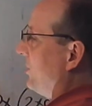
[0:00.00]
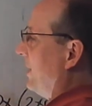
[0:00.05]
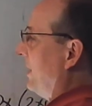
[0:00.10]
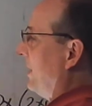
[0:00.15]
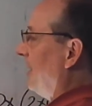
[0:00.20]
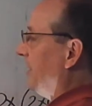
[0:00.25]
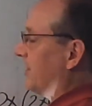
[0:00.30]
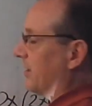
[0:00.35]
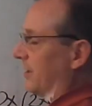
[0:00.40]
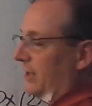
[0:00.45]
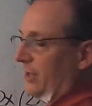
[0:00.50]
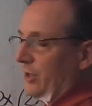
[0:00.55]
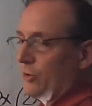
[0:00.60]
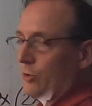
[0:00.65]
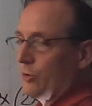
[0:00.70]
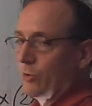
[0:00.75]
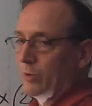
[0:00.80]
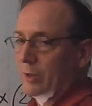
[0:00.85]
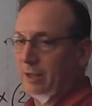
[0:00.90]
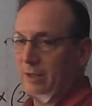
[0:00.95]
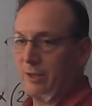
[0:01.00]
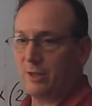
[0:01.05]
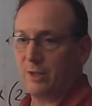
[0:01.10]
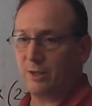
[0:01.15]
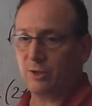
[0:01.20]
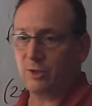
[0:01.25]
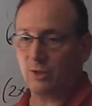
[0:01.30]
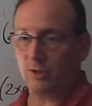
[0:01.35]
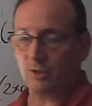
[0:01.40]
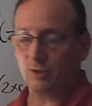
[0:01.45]
these initial
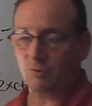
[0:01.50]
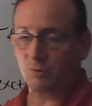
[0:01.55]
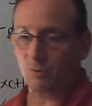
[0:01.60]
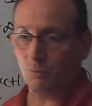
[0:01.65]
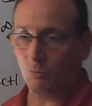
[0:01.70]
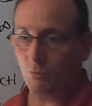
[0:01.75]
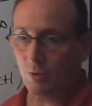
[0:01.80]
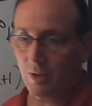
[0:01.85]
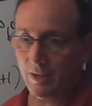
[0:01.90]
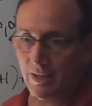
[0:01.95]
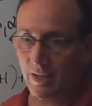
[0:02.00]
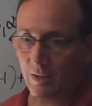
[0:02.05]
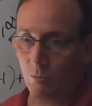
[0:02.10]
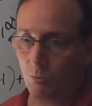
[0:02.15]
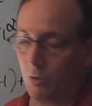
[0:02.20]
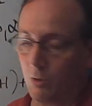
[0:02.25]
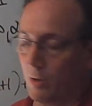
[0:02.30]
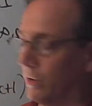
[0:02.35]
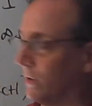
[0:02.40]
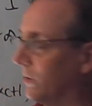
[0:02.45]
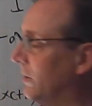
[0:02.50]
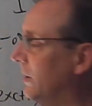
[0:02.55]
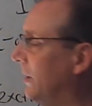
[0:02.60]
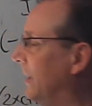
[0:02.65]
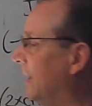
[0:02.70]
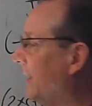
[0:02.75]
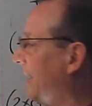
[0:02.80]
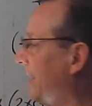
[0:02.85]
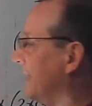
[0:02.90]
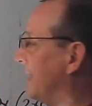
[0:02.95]
conditions from what they were,
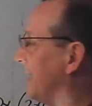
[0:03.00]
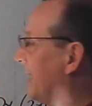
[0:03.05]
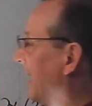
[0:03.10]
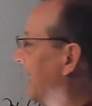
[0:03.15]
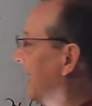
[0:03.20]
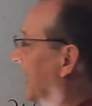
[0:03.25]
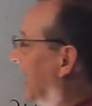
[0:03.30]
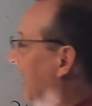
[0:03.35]
let's say